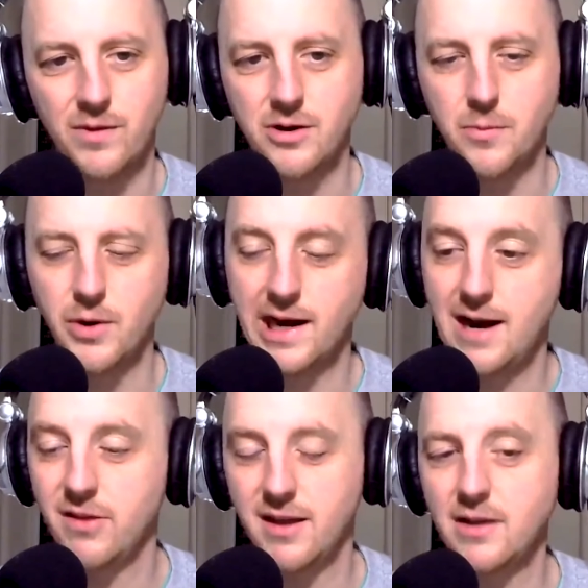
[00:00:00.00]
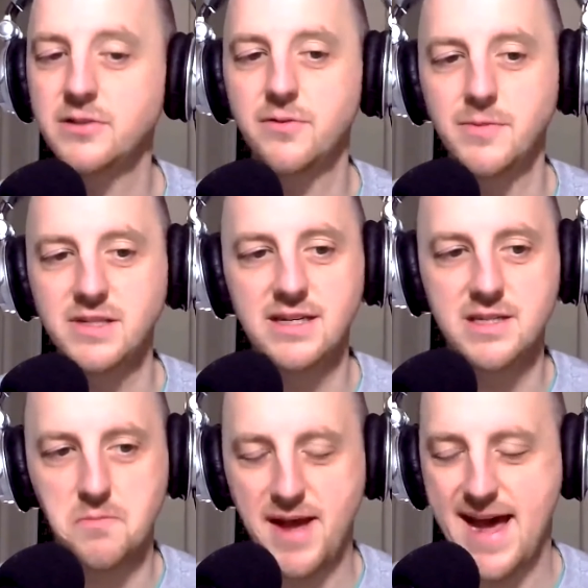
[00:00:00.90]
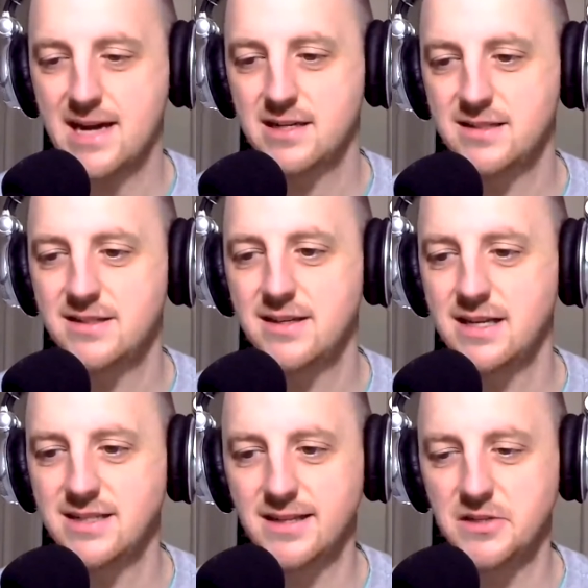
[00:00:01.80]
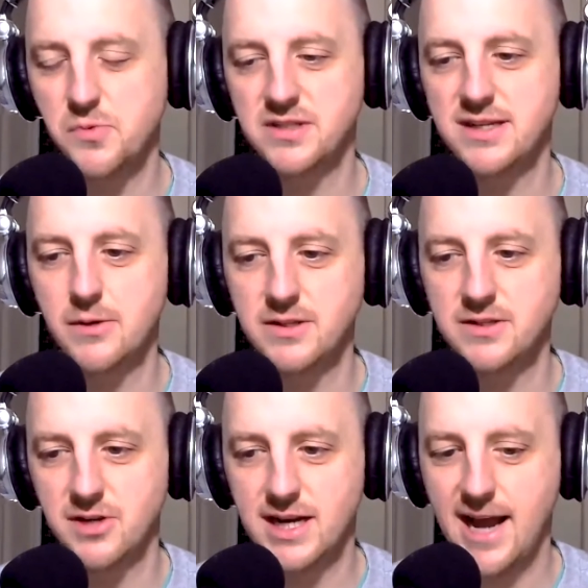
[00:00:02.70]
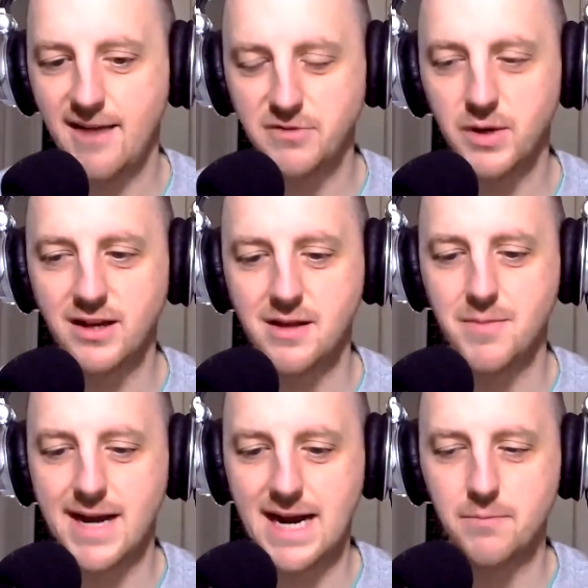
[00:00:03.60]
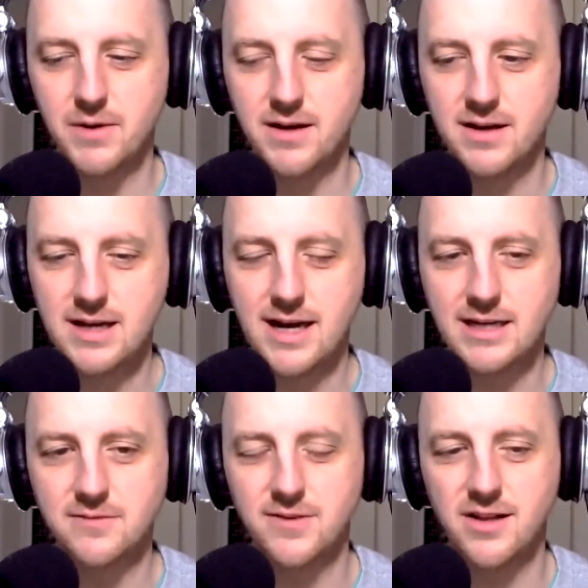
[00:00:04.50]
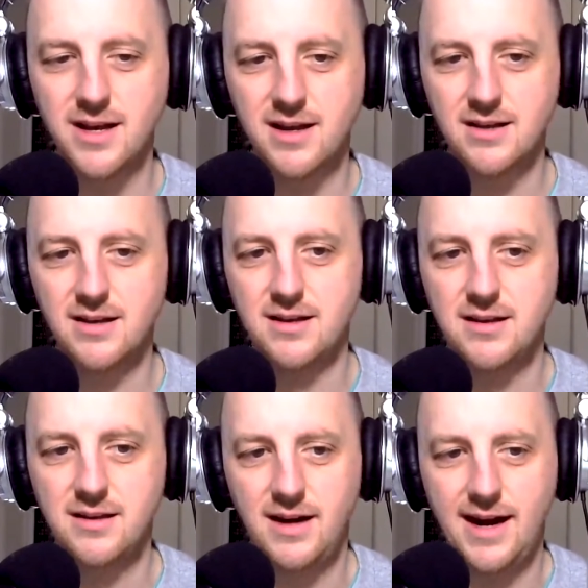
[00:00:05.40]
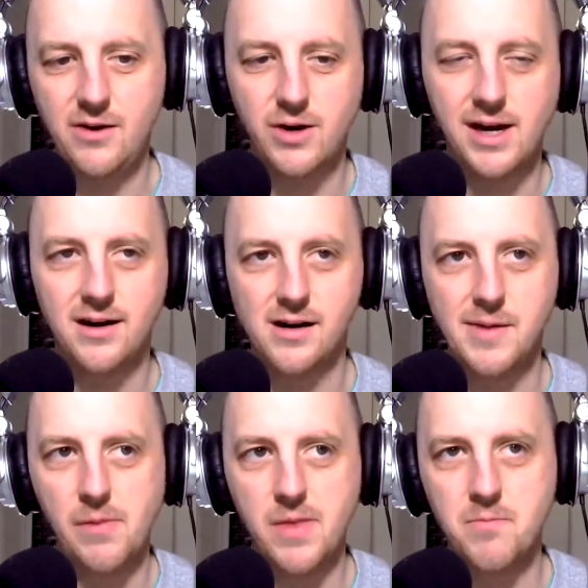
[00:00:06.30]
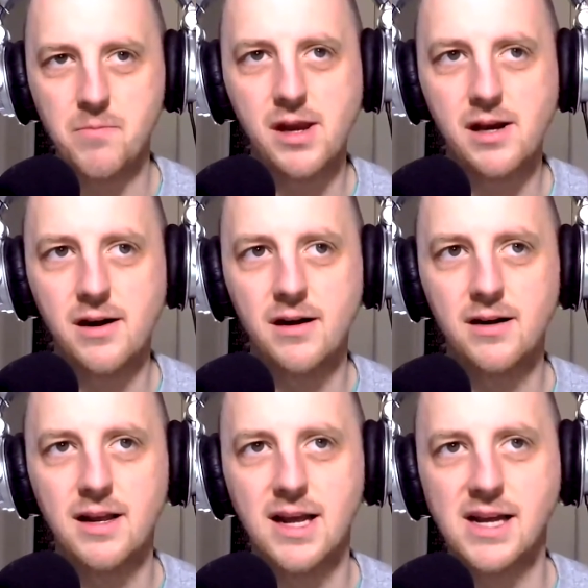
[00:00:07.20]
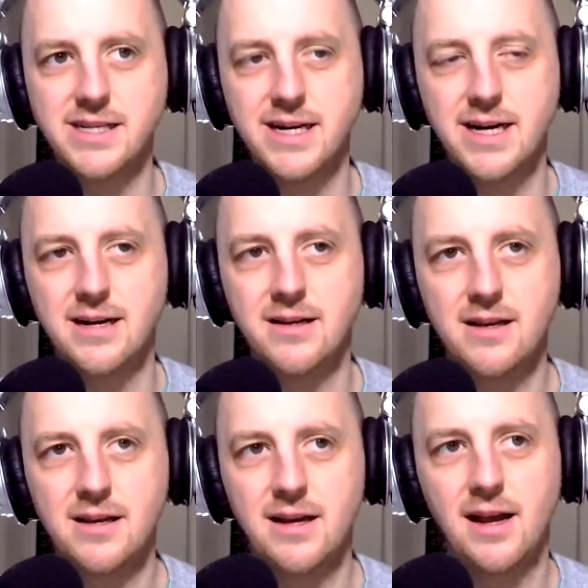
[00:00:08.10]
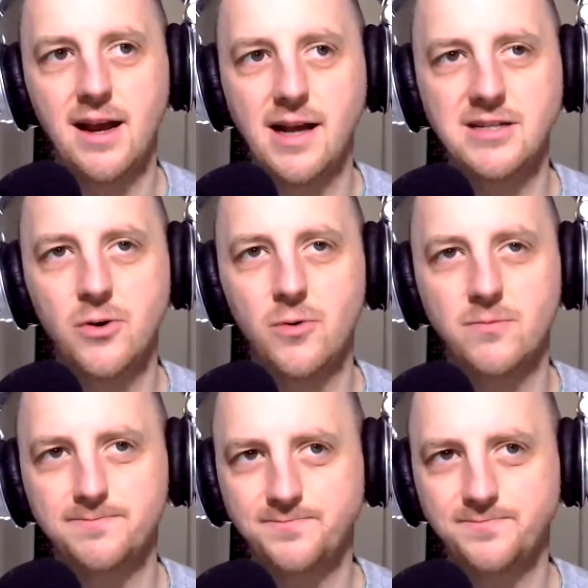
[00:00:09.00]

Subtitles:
you're bringing everything else from the season back into this one sequence. So you kind of have to bring them back. But I just felt like I don't care about them being here. And I don't